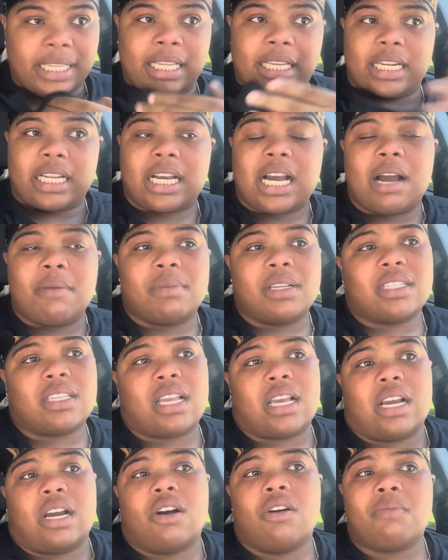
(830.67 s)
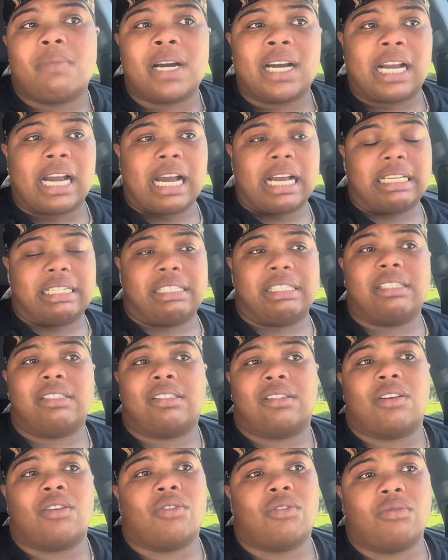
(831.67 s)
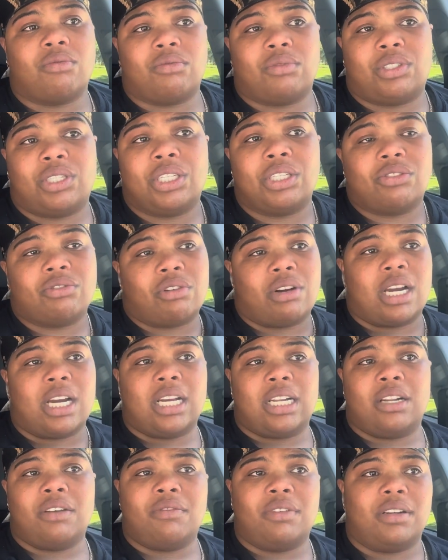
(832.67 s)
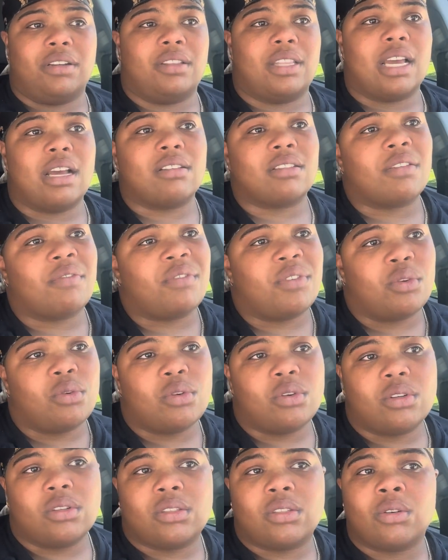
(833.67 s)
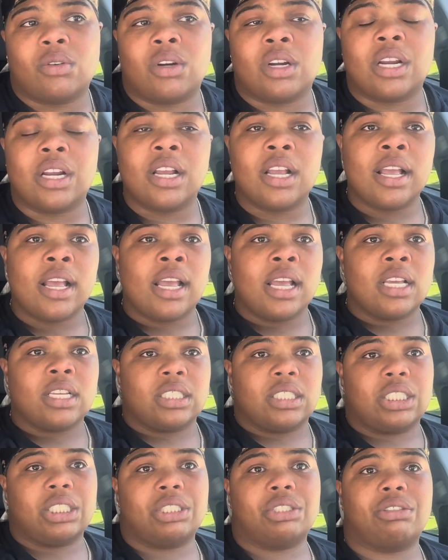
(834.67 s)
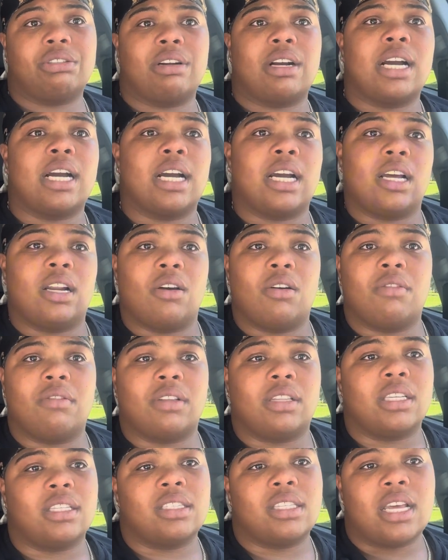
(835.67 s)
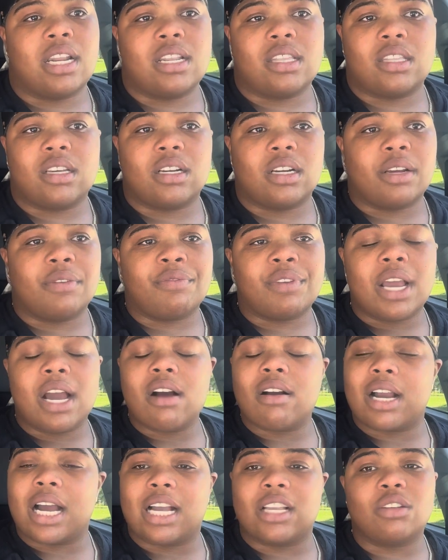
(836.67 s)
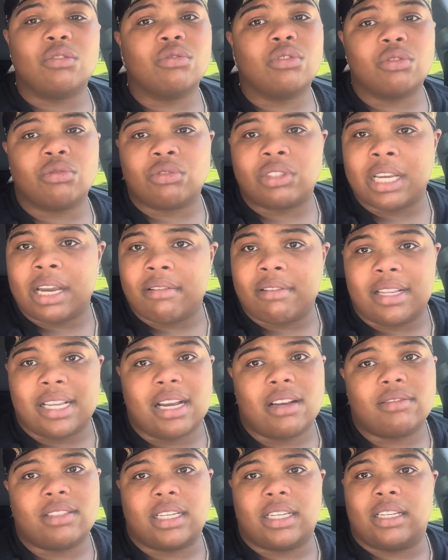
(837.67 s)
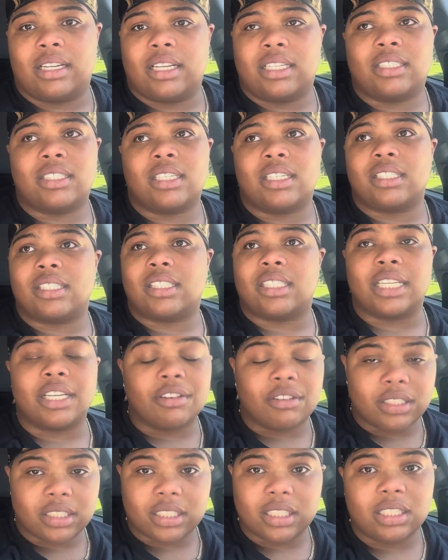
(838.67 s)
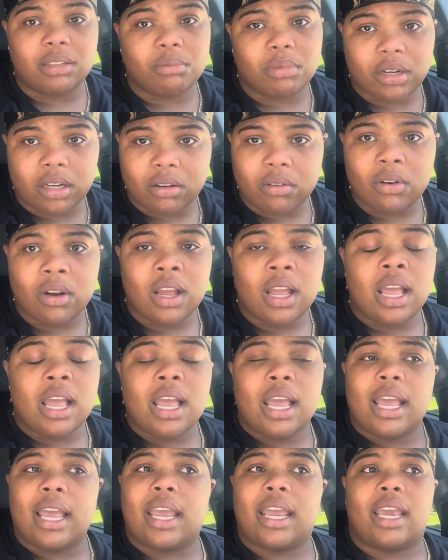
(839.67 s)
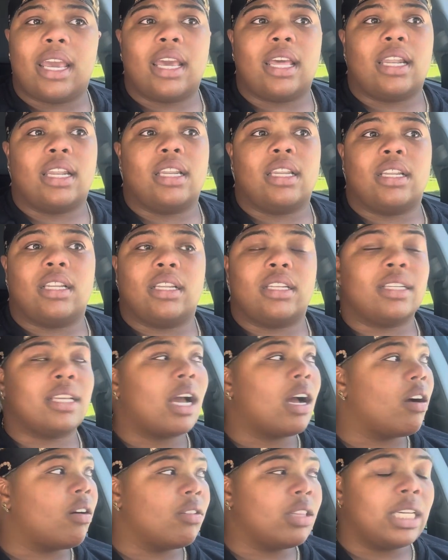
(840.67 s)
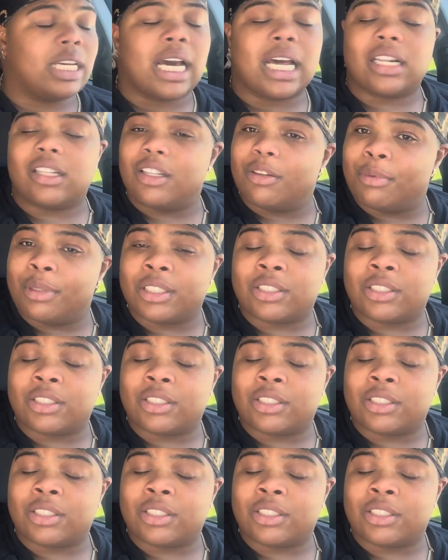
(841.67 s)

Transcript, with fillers: in the comments like, oh my gosh, she's so she's crying over a thousand viewers or she's crying over this, that, and third. If y'all got YouTube channel, y'all taking that shit seriously, bro and y'all only got a little bit of